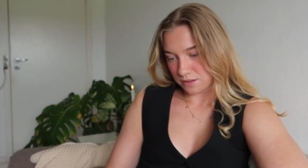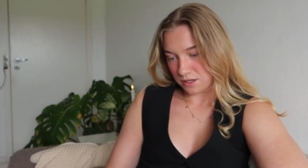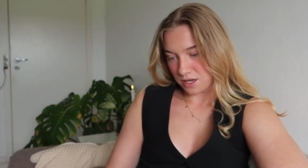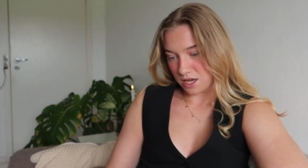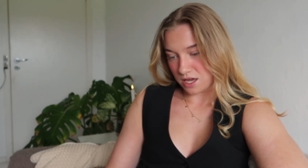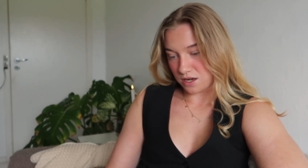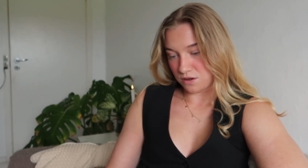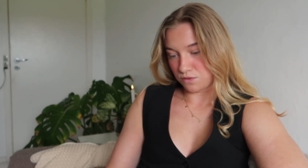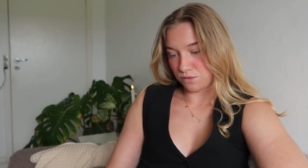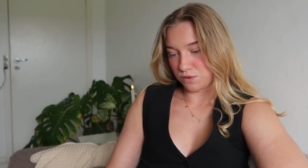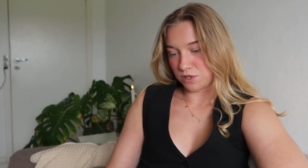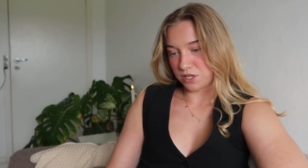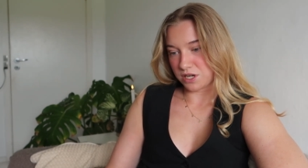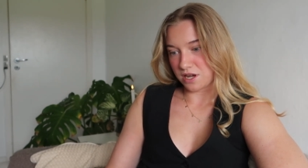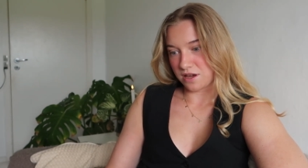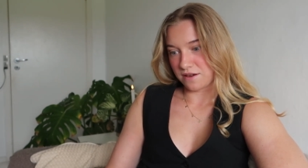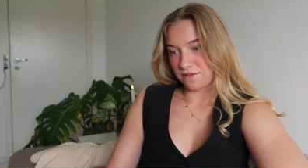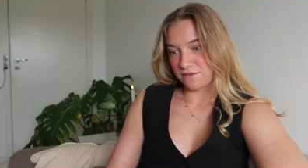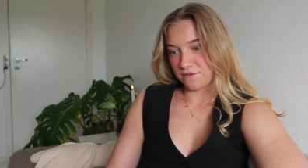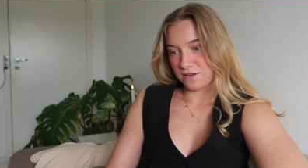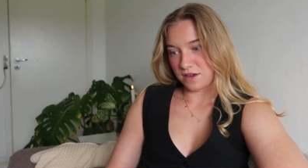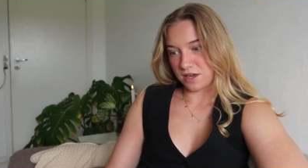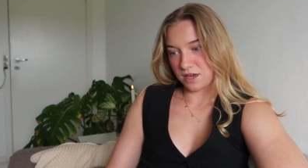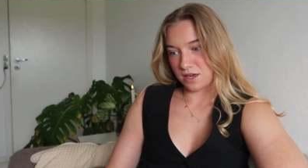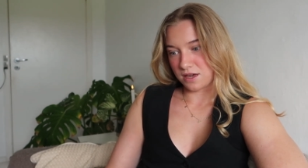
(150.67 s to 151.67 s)
and what I
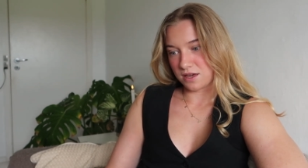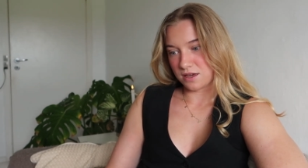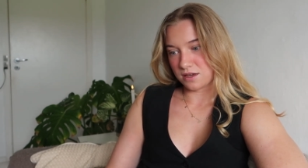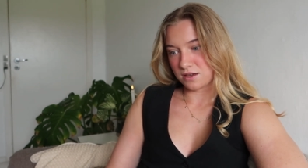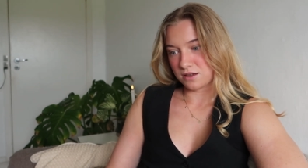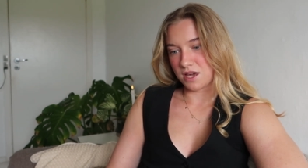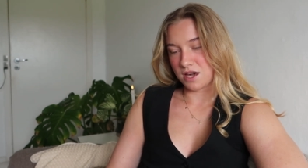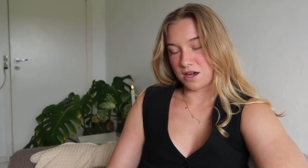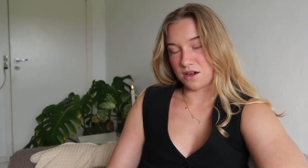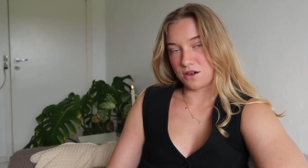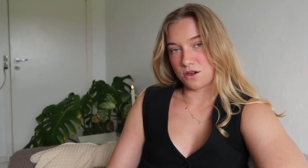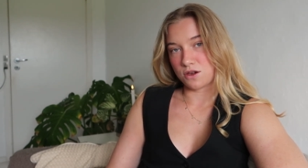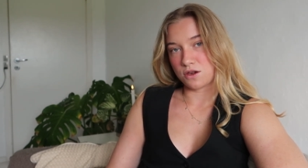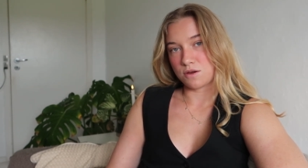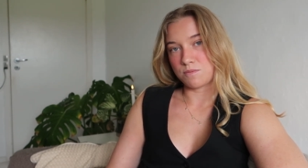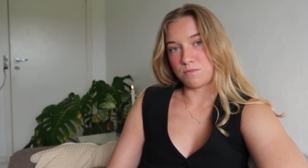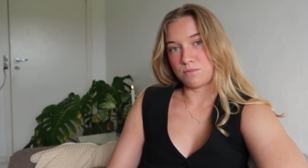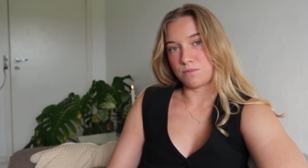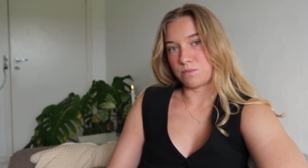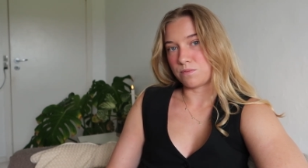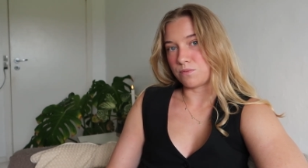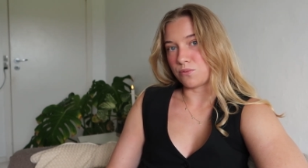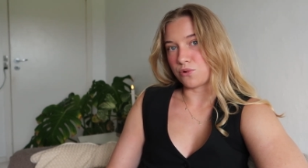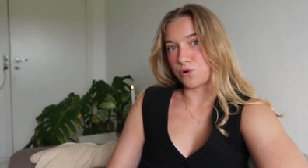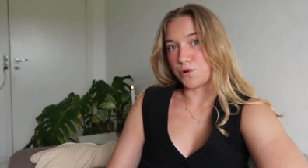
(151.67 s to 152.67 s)
think I
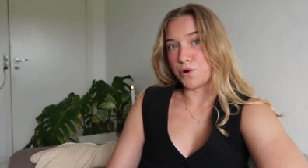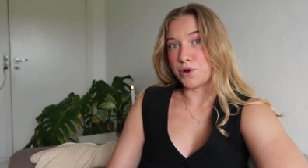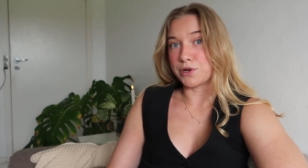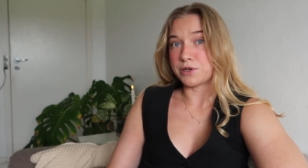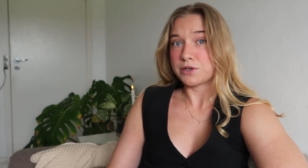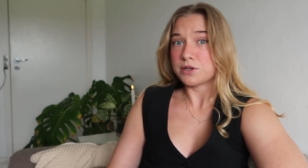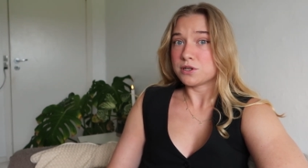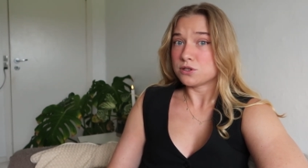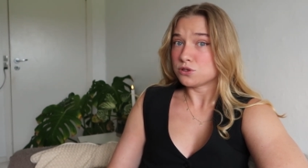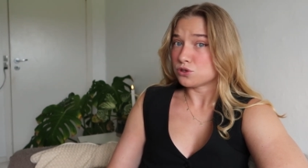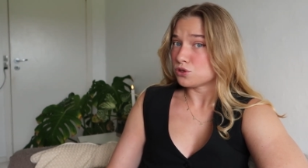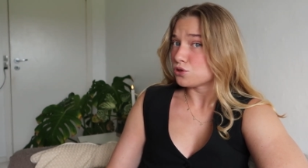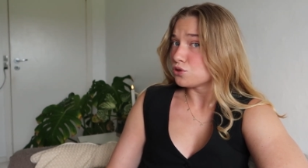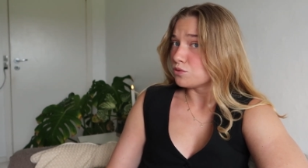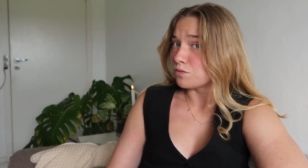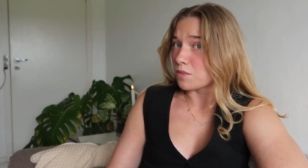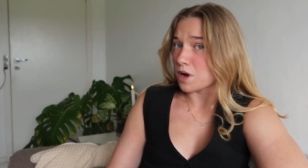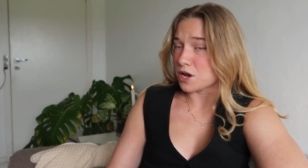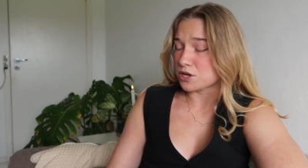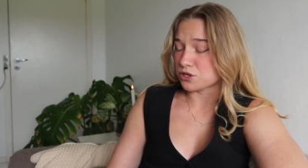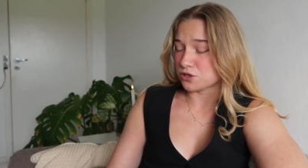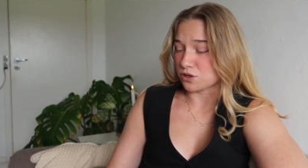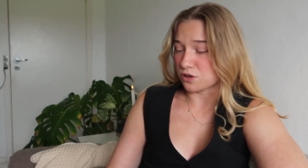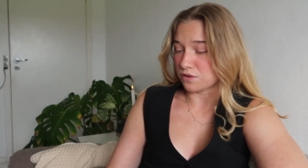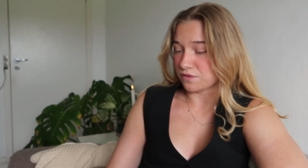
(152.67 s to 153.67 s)
brought too much